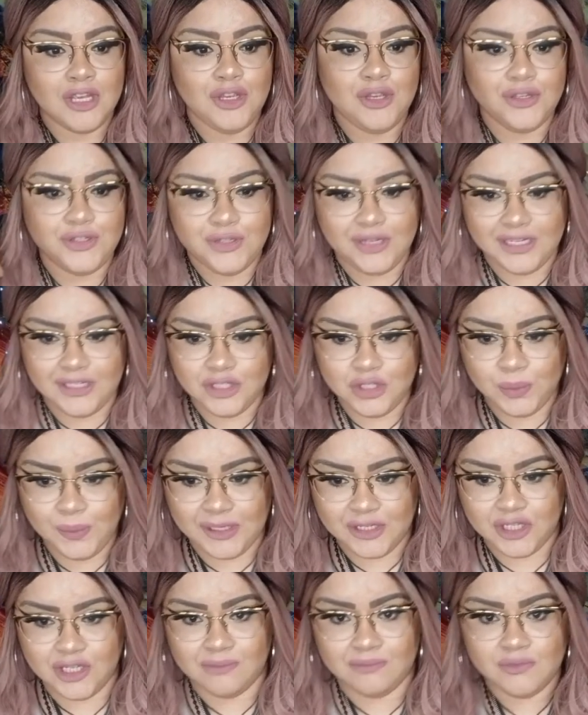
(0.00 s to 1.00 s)
Use your
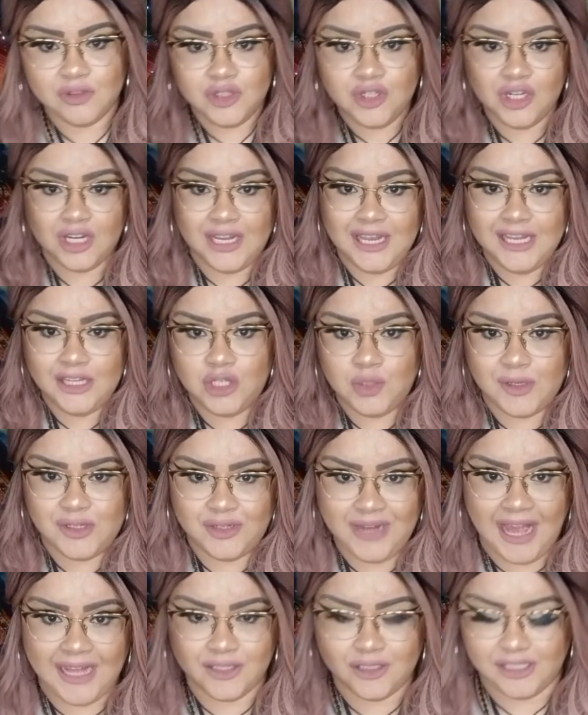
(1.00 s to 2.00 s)
intuition, your
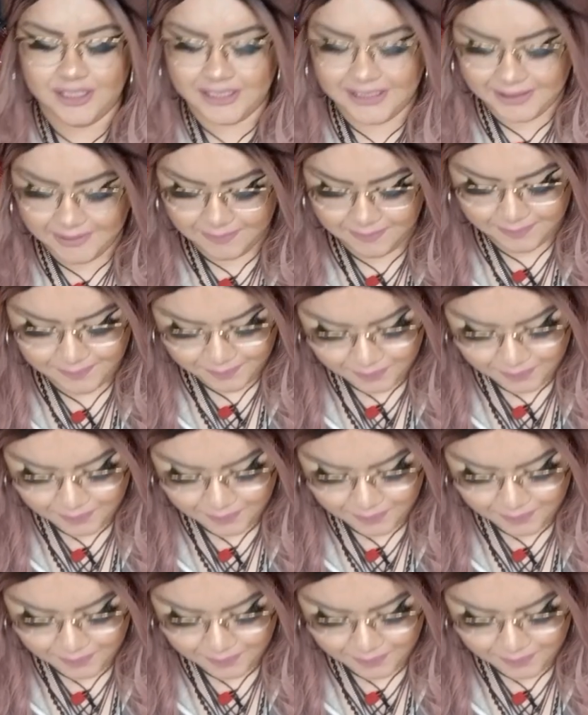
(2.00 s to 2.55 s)
intuition antlers,